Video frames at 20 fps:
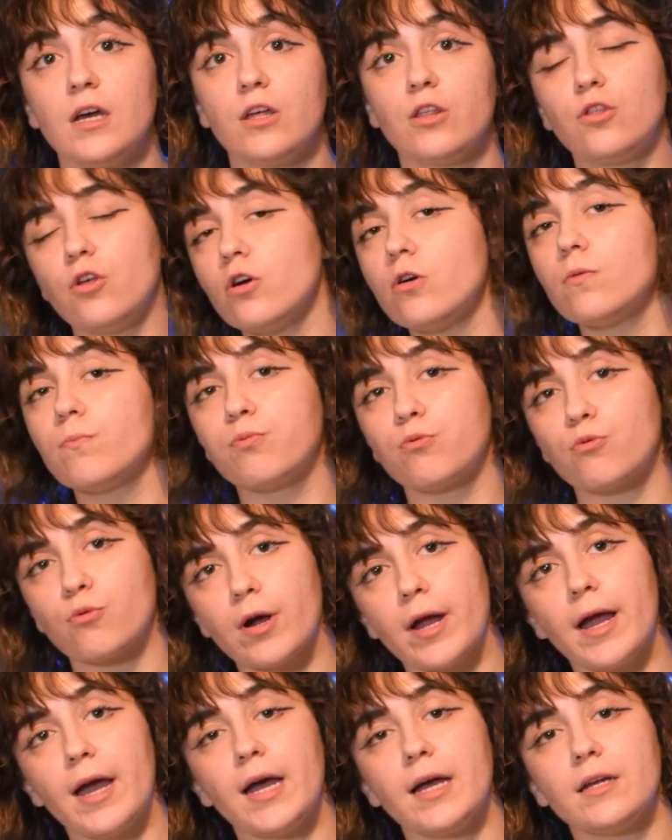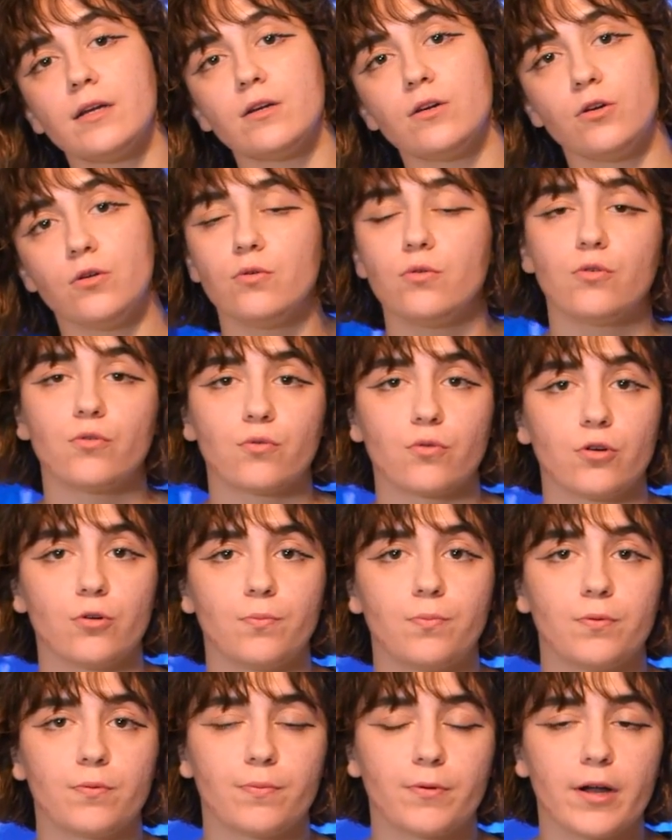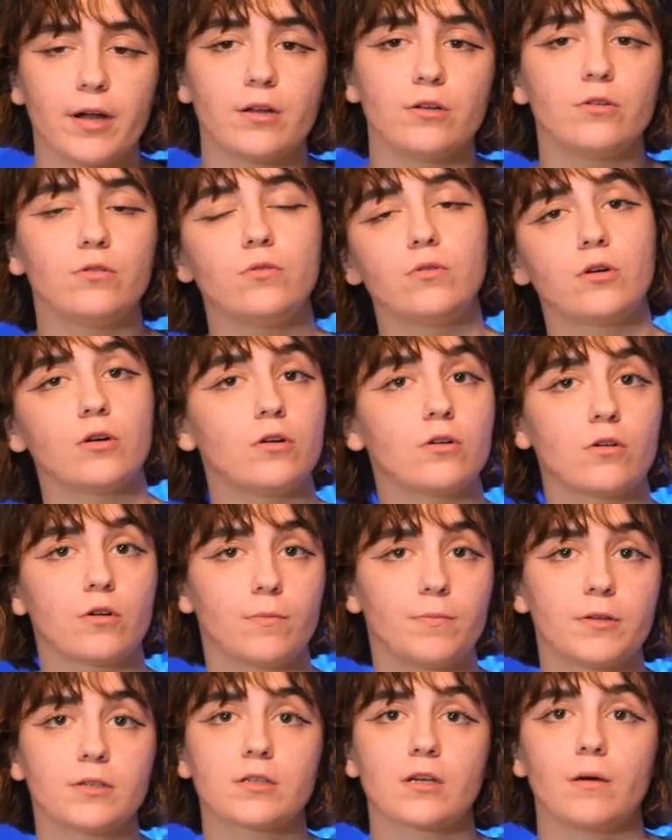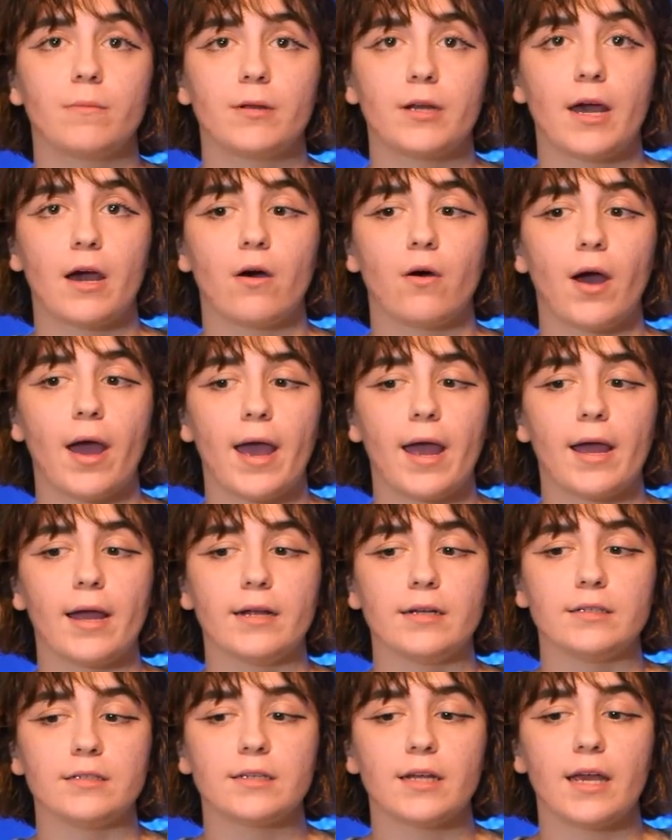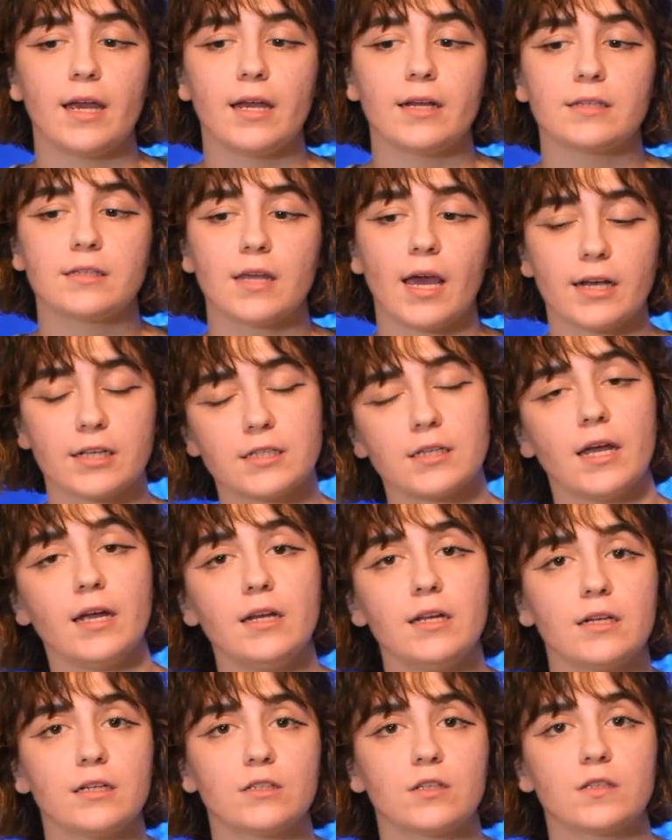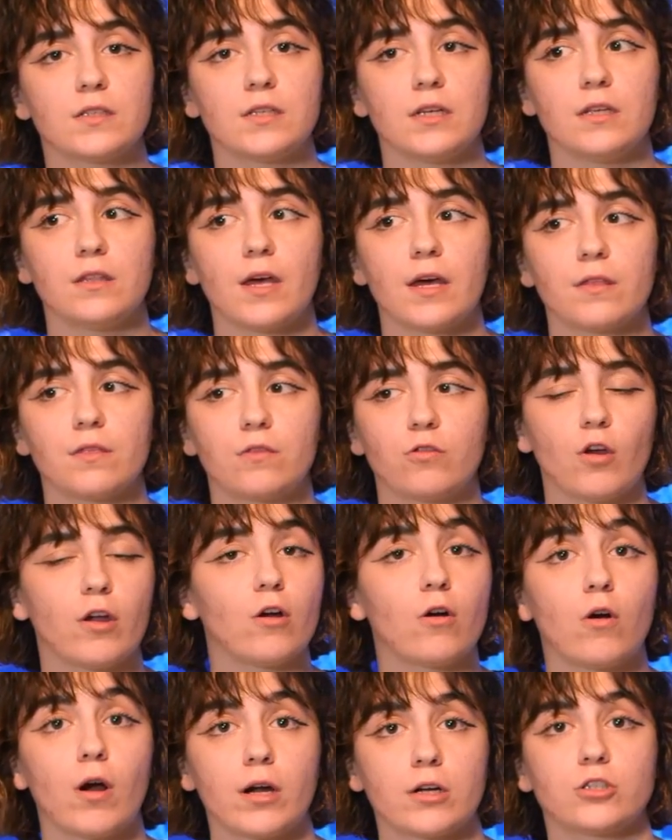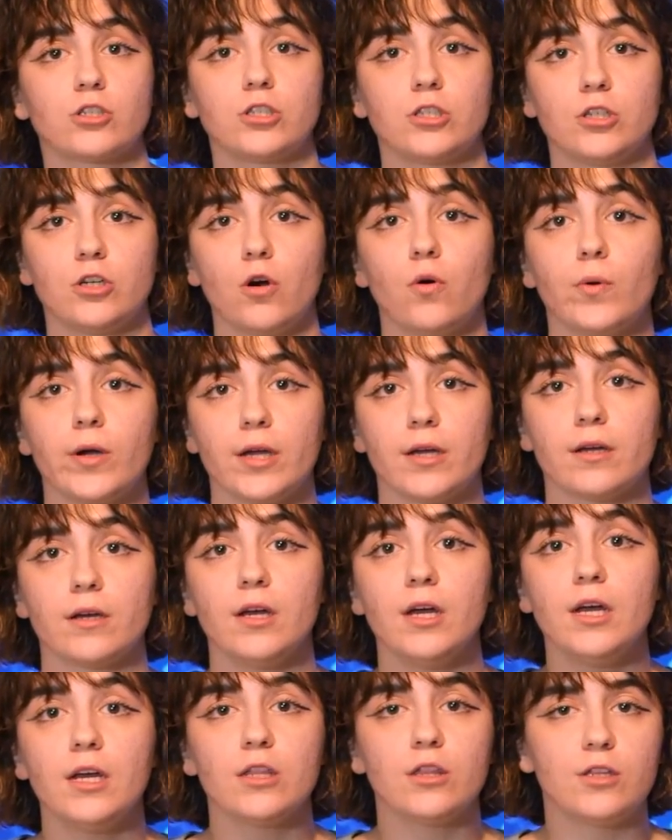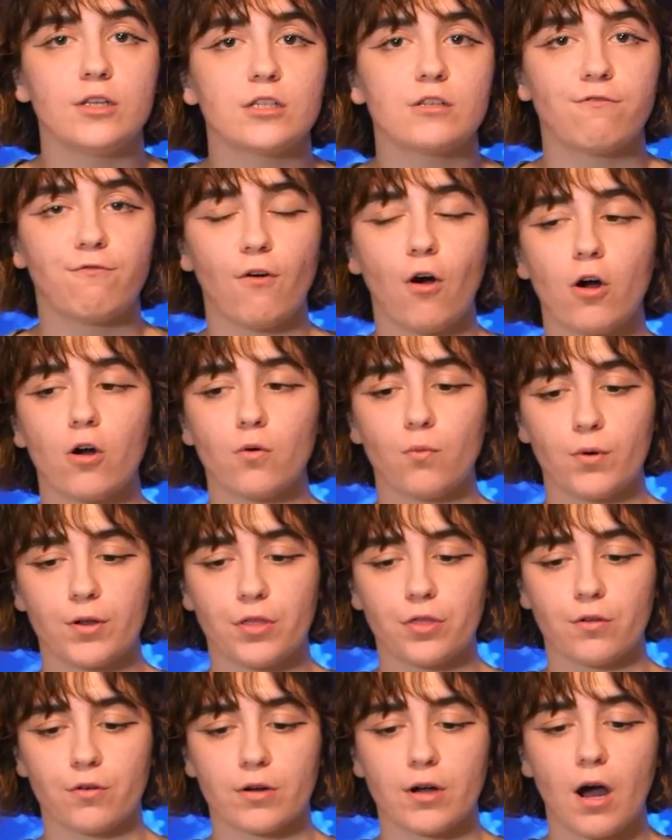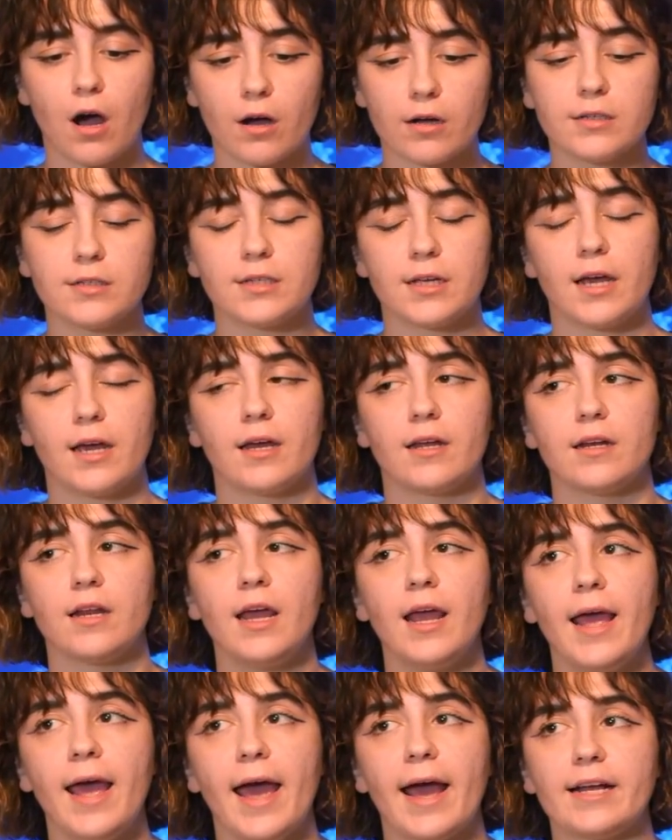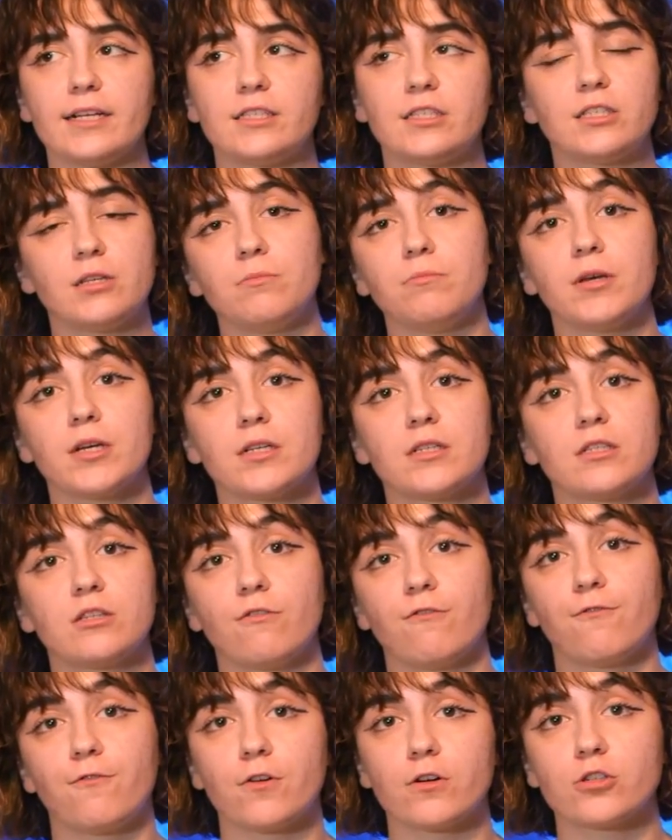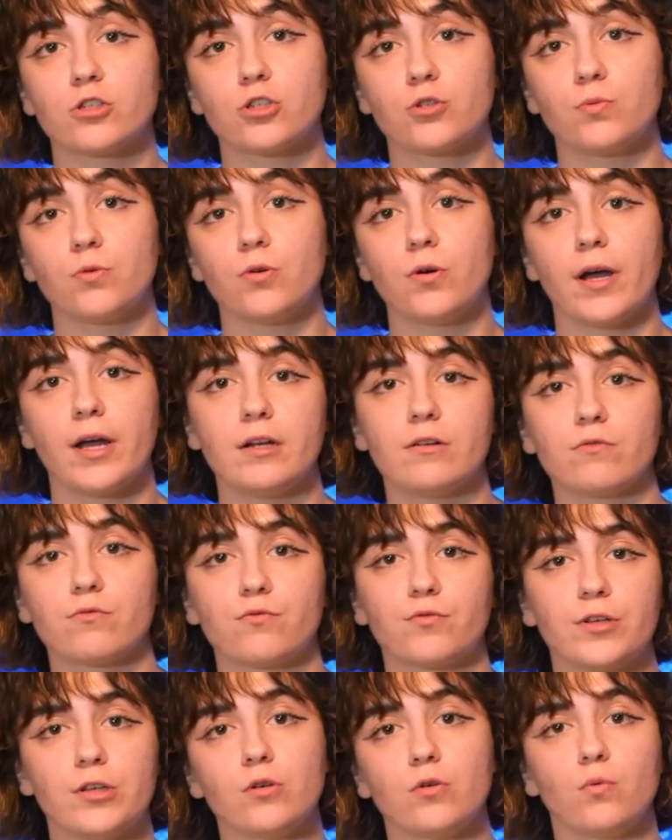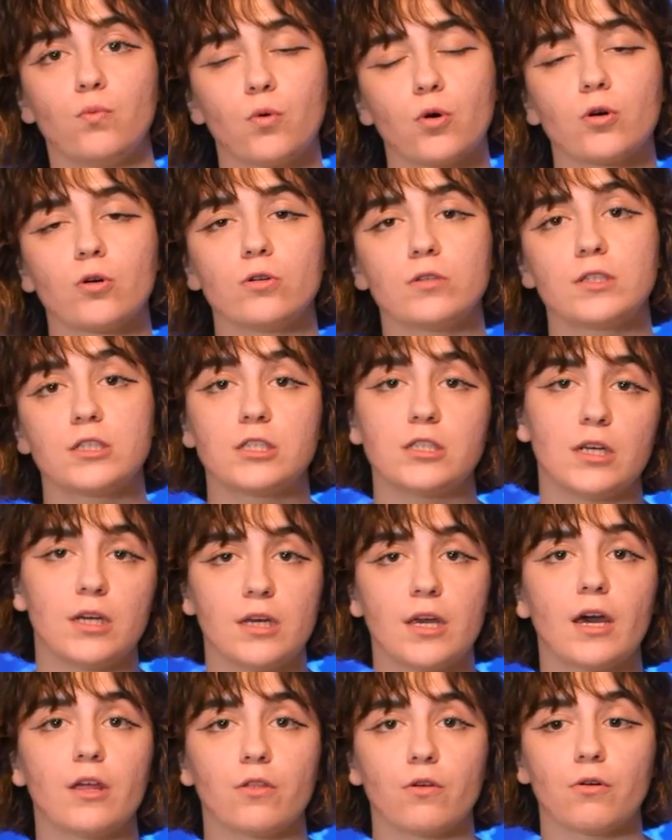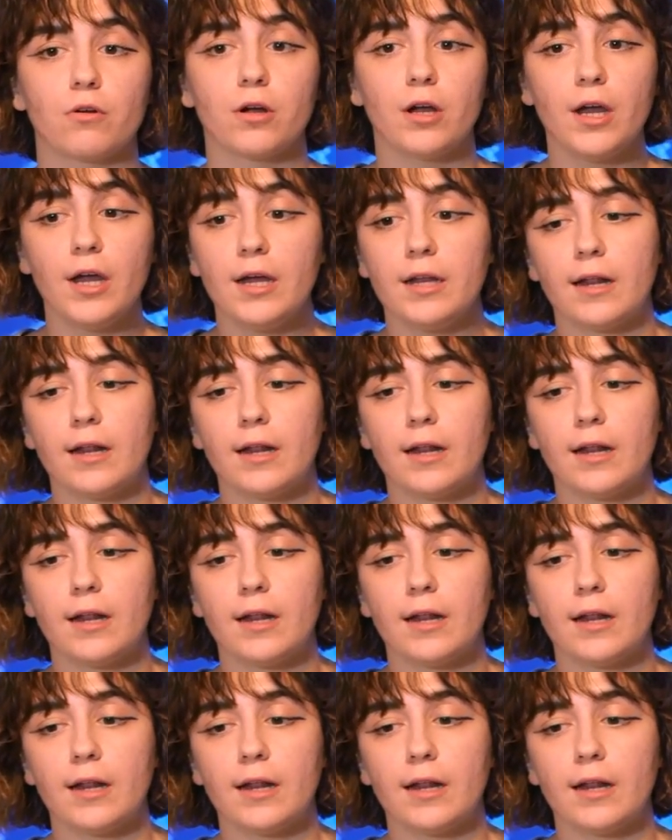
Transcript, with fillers: They're a brand new group, a brand new girl group that's coming out, and it's exciting to see that they are actually going this far with their content as to mix the virtual and real worlds together.